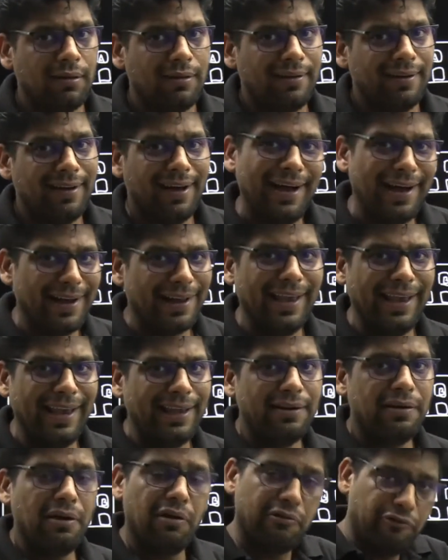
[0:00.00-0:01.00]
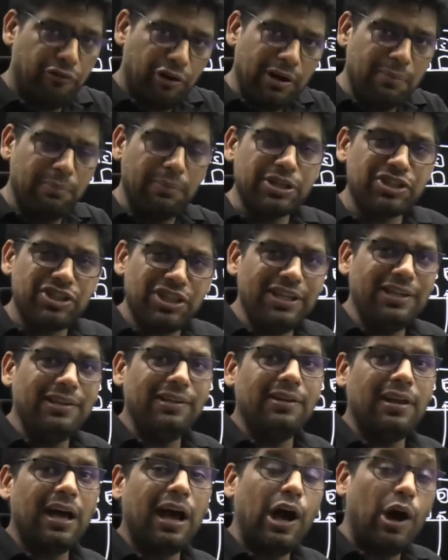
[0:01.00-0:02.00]
again, for a
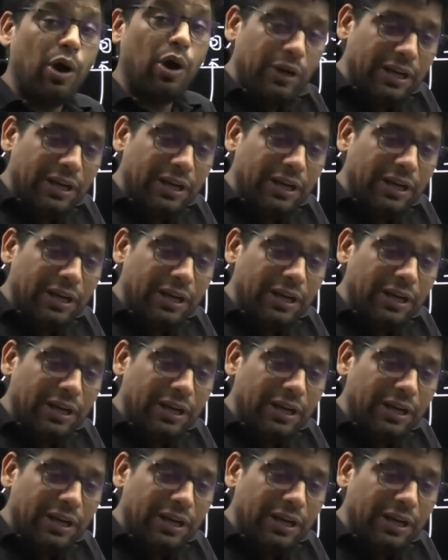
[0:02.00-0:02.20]
machine, how